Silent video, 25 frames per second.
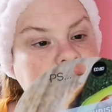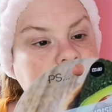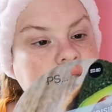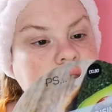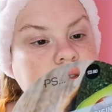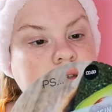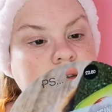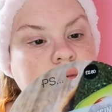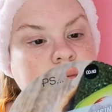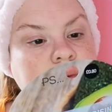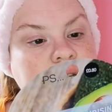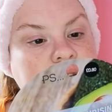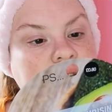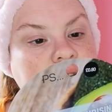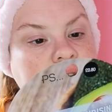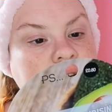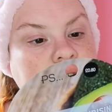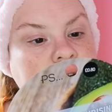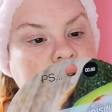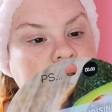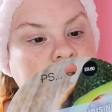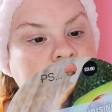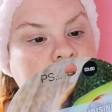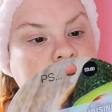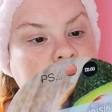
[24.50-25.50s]
Does it tell me
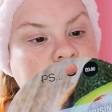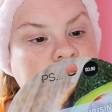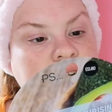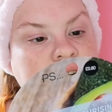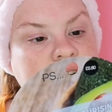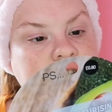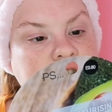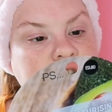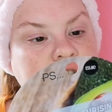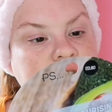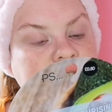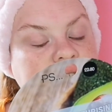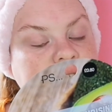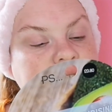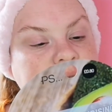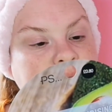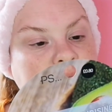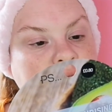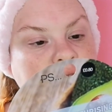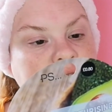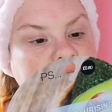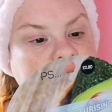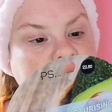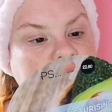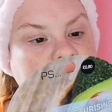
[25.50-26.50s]
anything else in the back? It just says
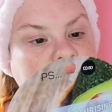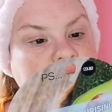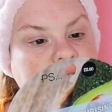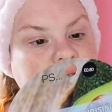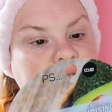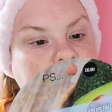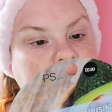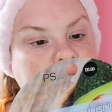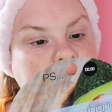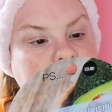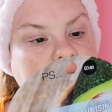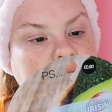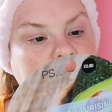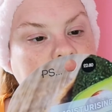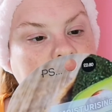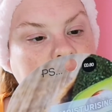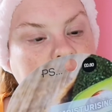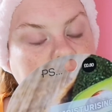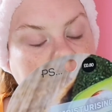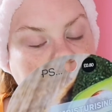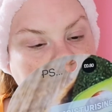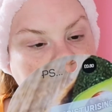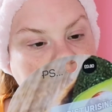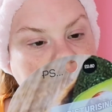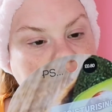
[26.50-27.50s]
moisturising
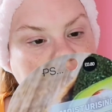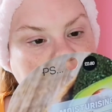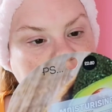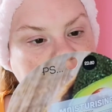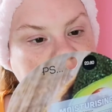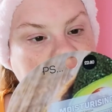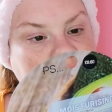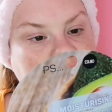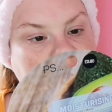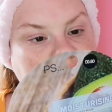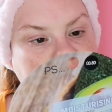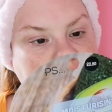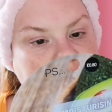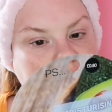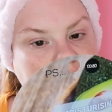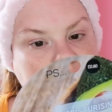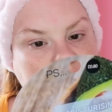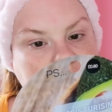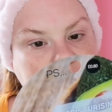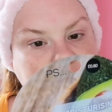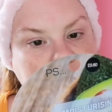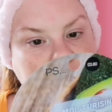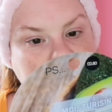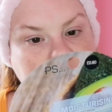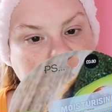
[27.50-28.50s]

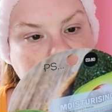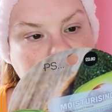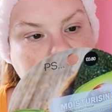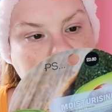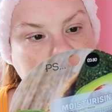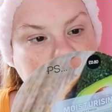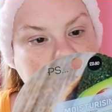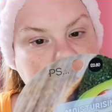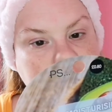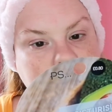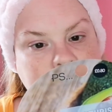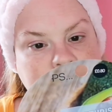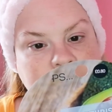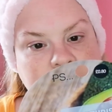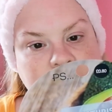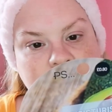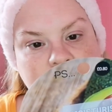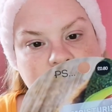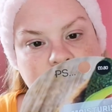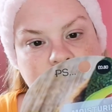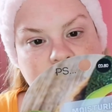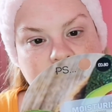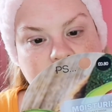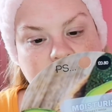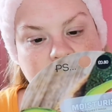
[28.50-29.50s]
avocado sheet
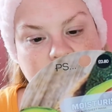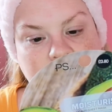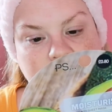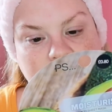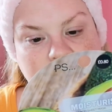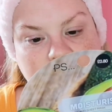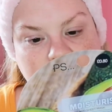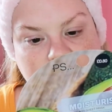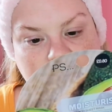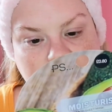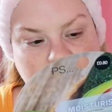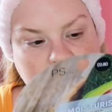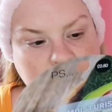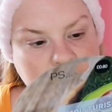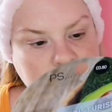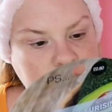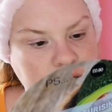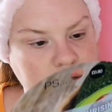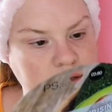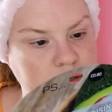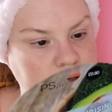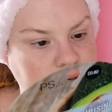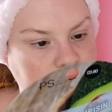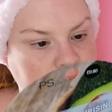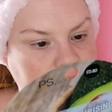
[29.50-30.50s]
mask.
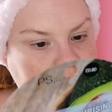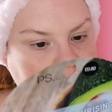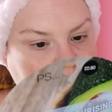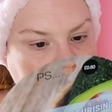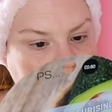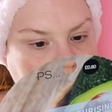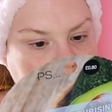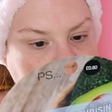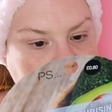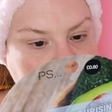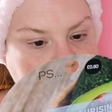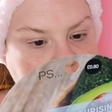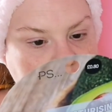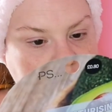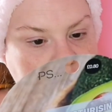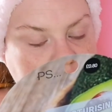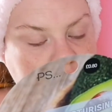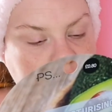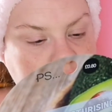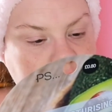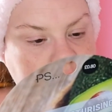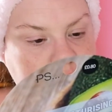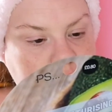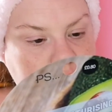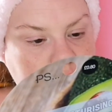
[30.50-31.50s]
And you
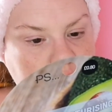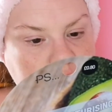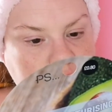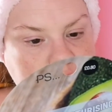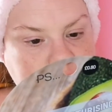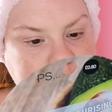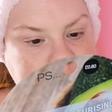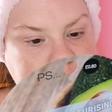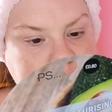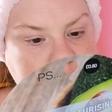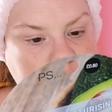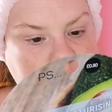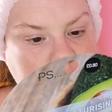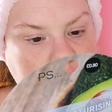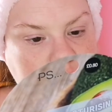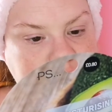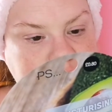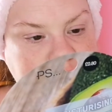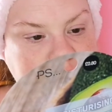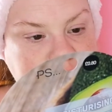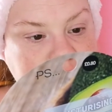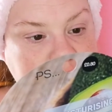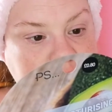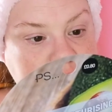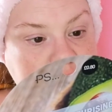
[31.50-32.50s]
leave on for
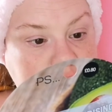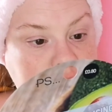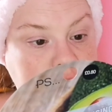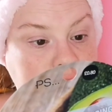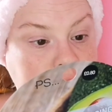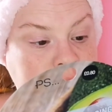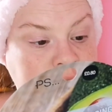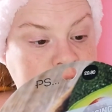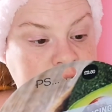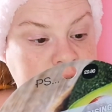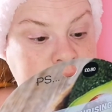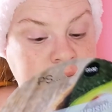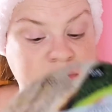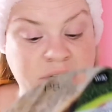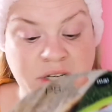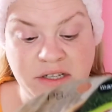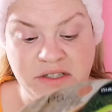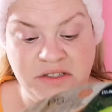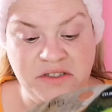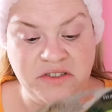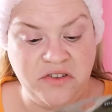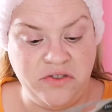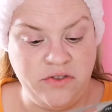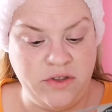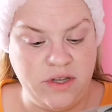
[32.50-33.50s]
15 to 20
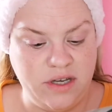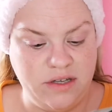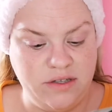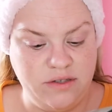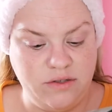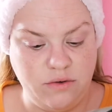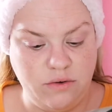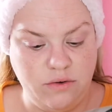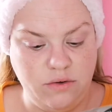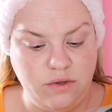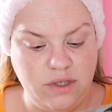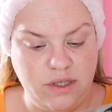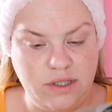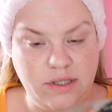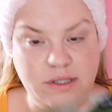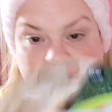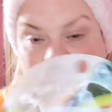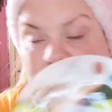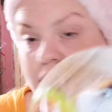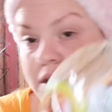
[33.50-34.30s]
minutes, and that's all it's